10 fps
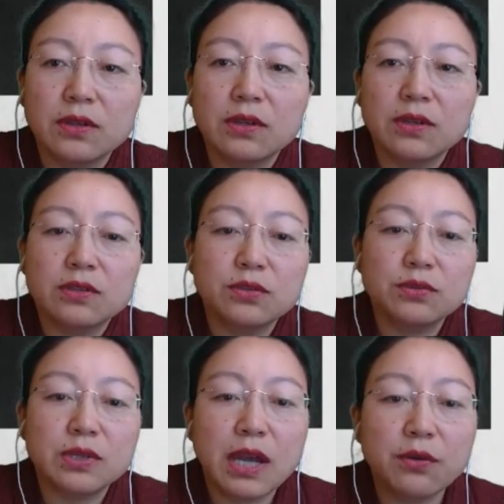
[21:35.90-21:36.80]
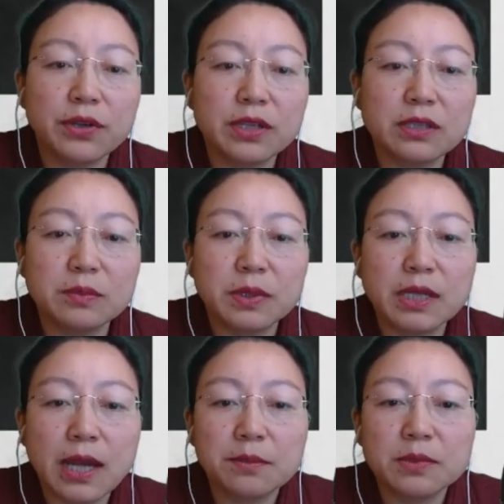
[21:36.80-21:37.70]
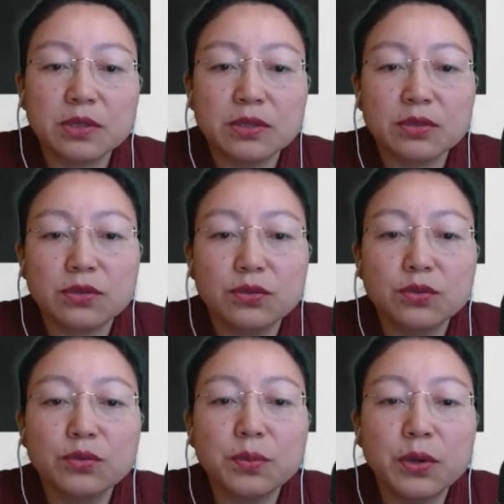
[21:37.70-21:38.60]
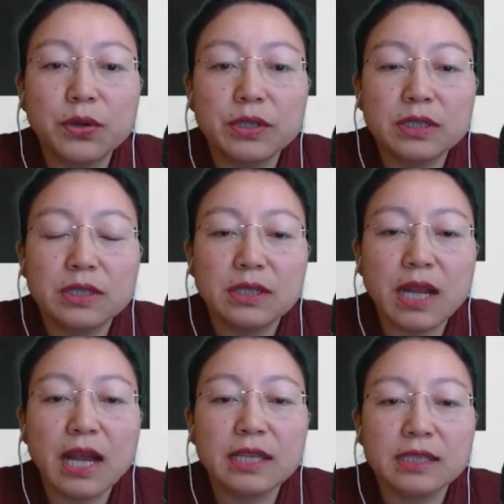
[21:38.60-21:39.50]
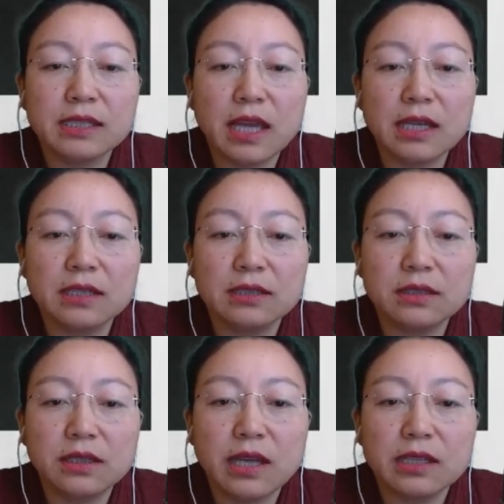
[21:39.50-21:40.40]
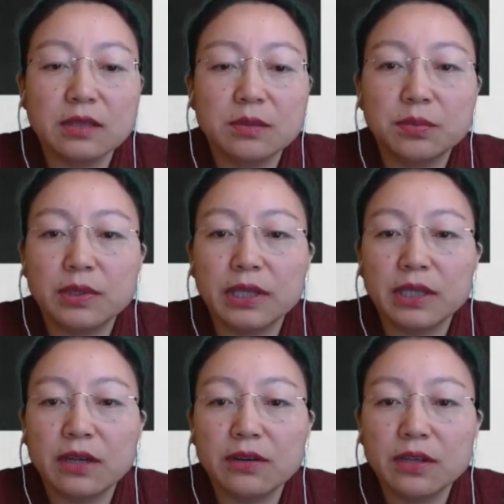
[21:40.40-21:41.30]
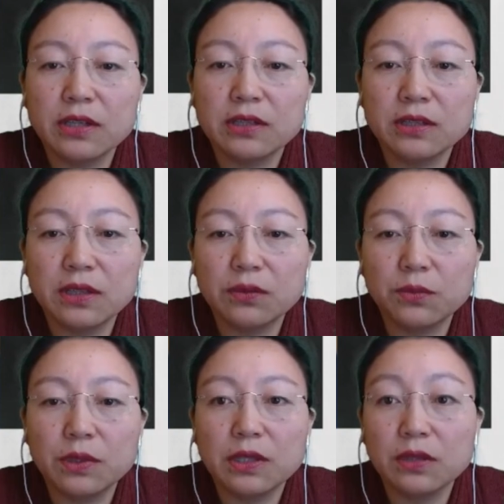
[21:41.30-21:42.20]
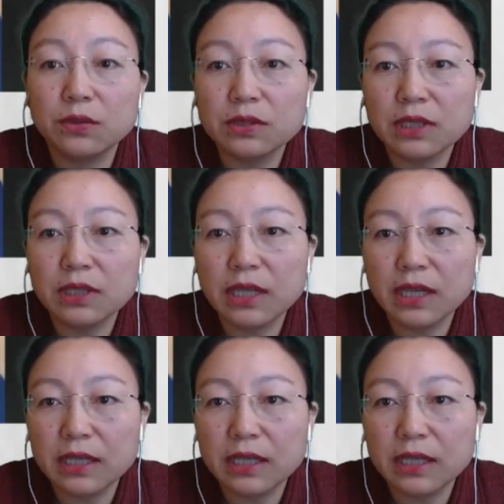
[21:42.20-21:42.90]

So now it becomes 2.9 seconds. Let's play on it, see what it looks like.